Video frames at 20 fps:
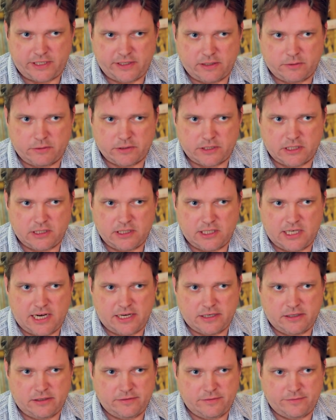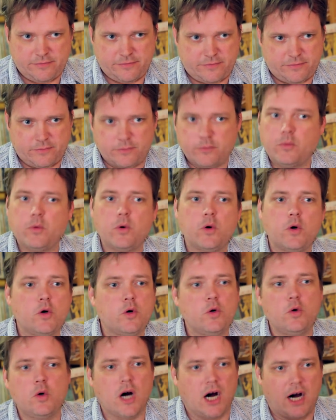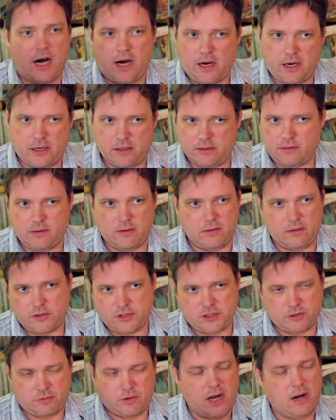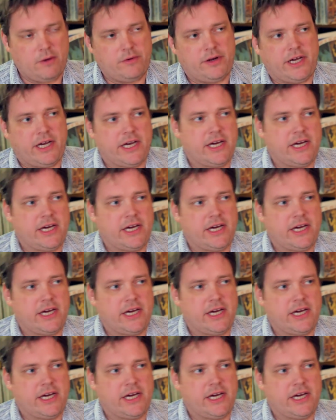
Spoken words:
There was a lot of hoo-ha surrounding